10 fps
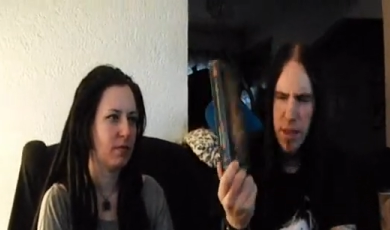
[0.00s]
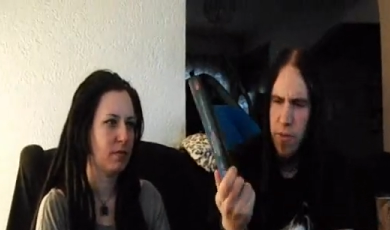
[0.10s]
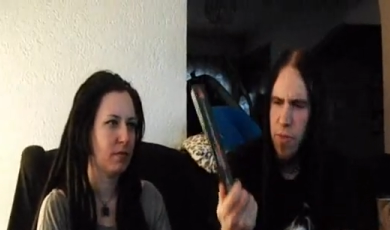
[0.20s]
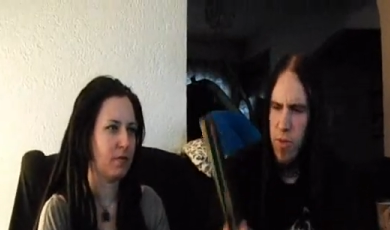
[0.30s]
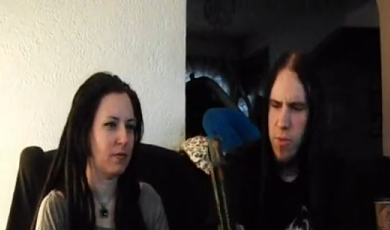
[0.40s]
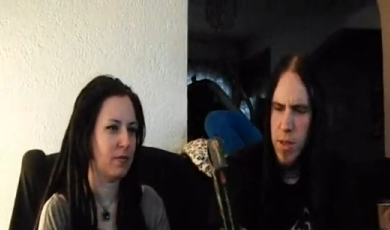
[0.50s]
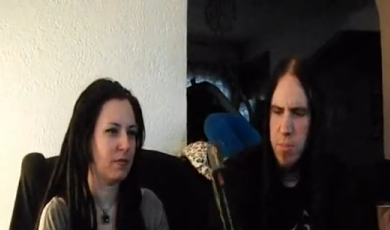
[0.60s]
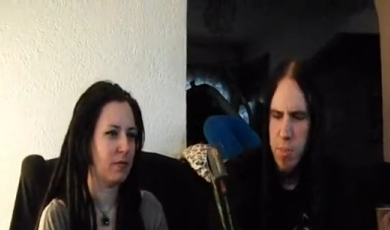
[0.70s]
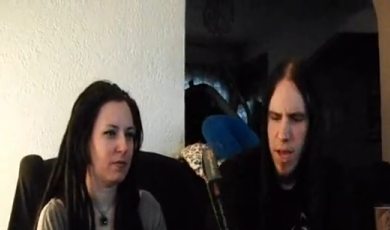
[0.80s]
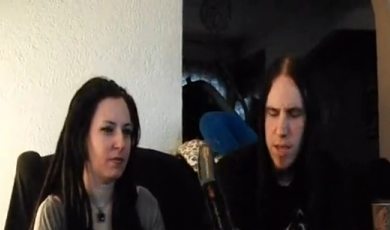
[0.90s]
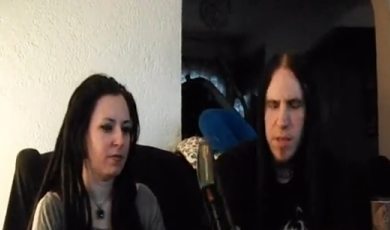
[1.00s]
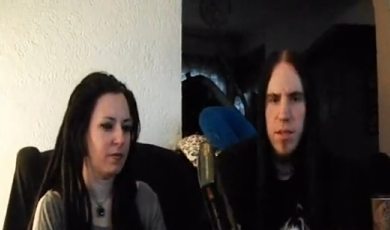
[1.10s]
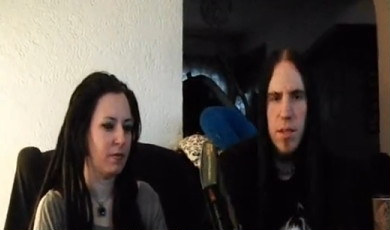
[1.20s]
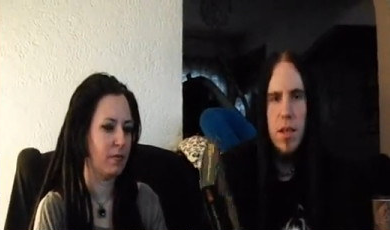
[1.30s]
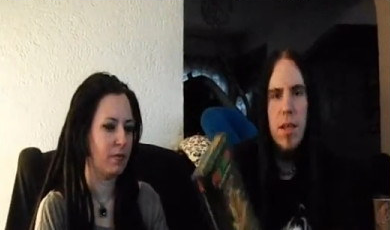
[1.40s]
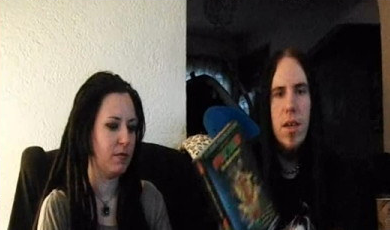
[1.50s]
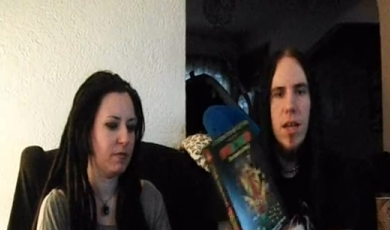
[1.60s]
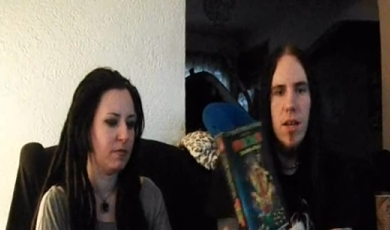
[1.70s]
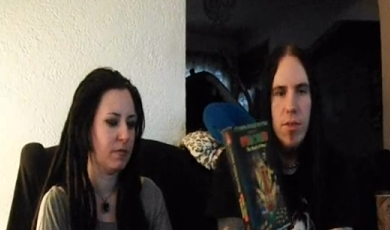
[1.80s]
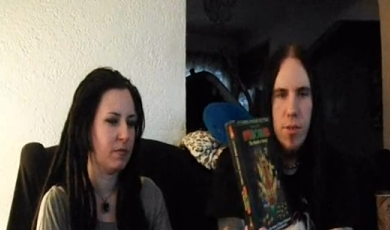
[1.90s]
Speaker 1: I think the first one's the best.
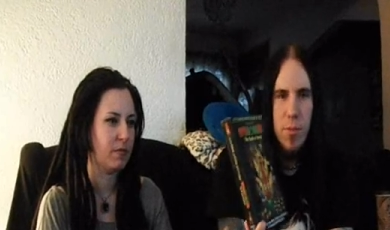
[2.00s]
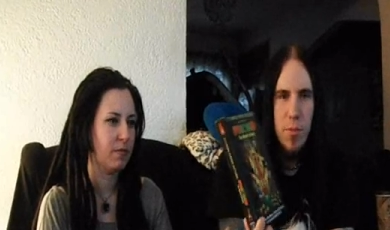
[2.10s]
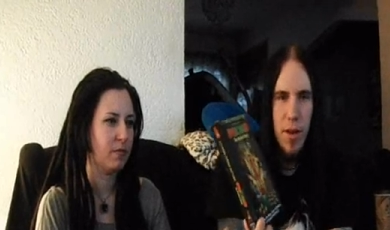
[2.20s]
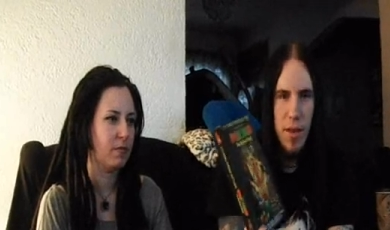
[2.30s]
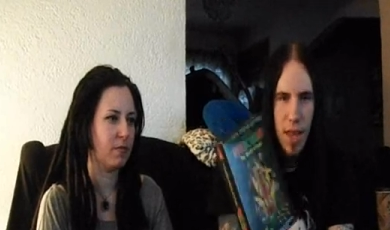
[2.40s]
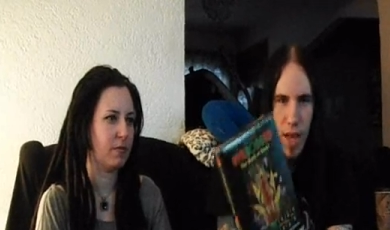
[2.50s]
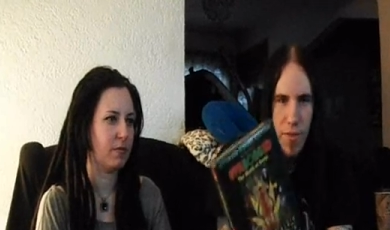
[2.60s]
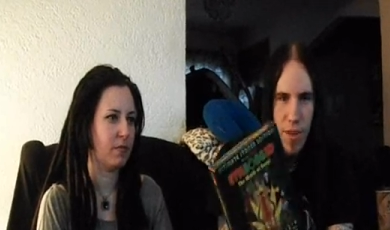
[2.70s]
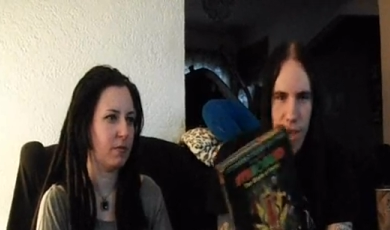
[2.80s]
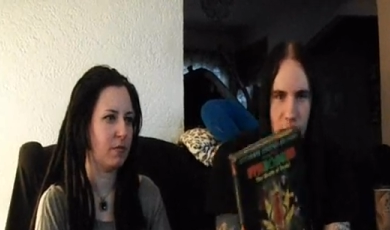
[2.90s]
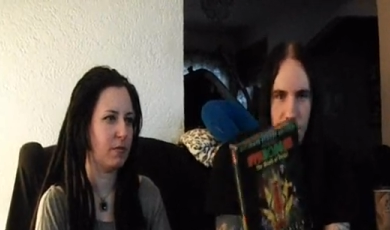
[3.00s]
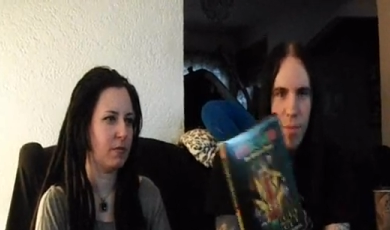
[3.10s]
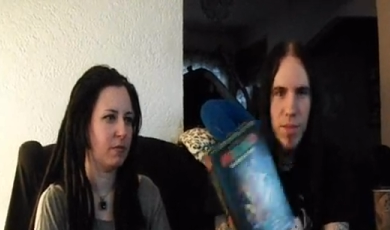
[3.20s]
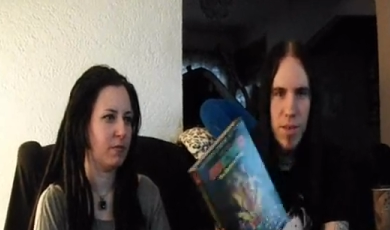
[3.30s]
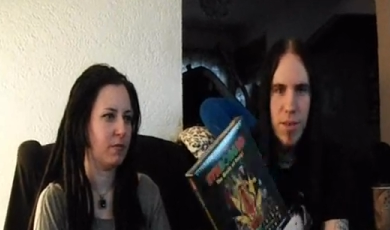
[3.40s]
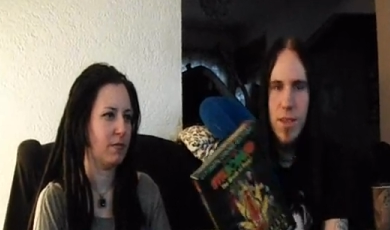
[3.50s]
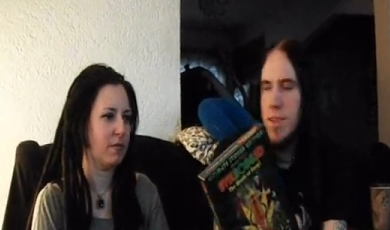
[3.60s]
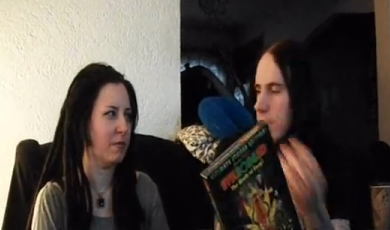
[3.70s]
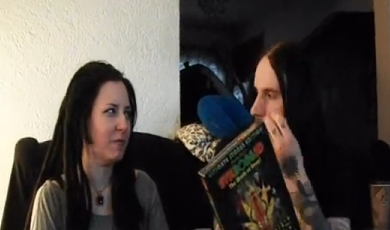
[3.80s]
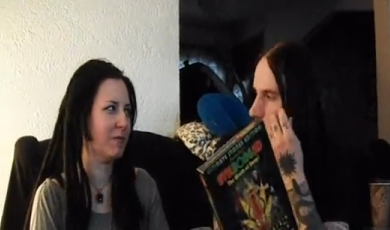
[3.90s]
Now some of you are probably laughing at that, like I'm
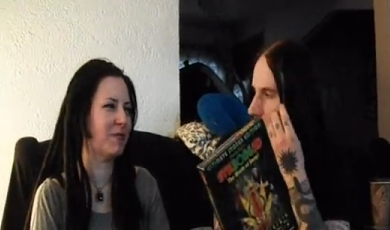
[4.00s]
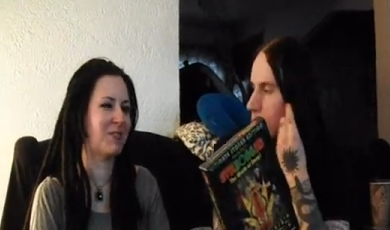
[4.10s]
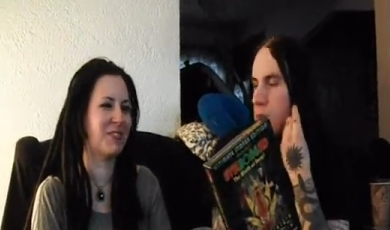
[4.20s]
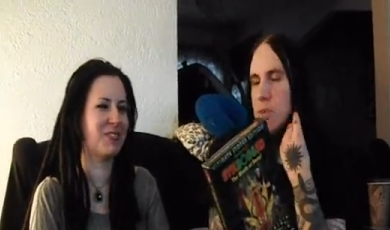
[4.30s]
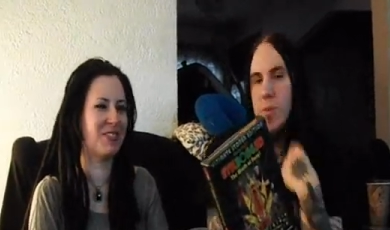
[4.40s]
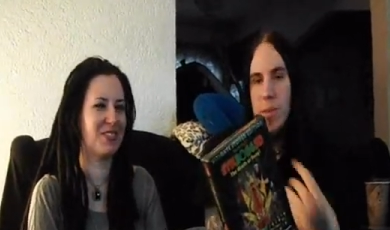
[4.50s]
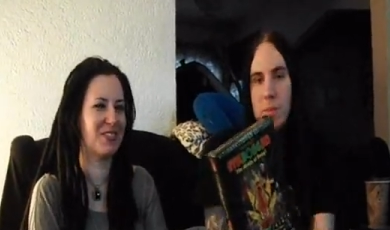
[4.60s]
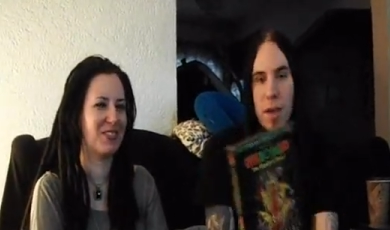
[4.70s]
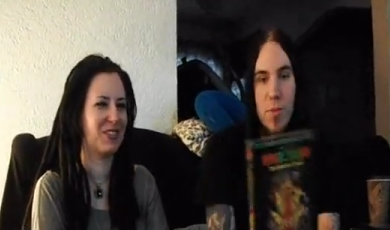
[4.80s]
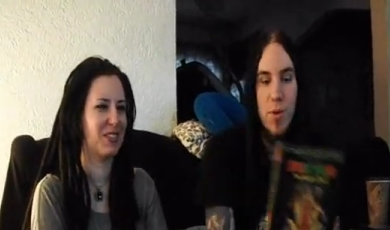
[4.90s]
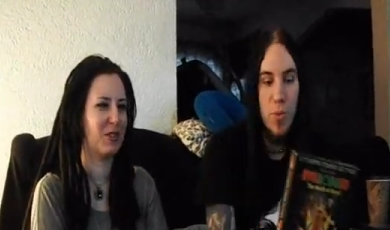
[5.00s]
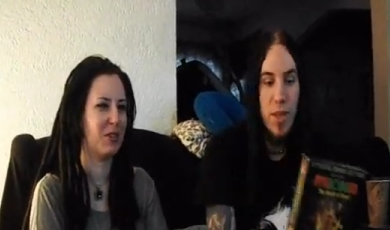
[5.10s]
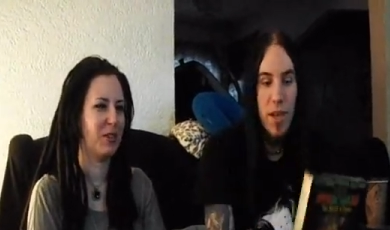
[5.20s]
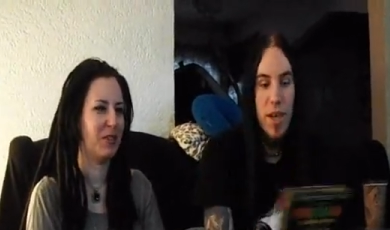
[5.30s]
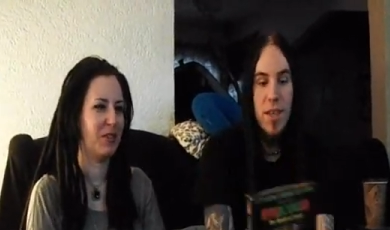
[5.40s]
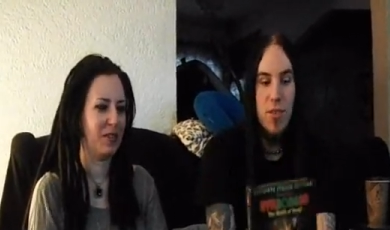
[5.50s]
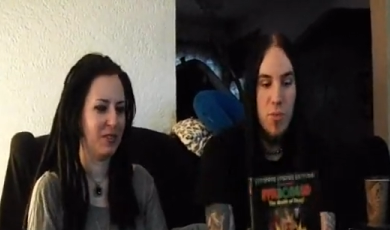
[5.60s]
seriously saying that the first one's the best, but it really is.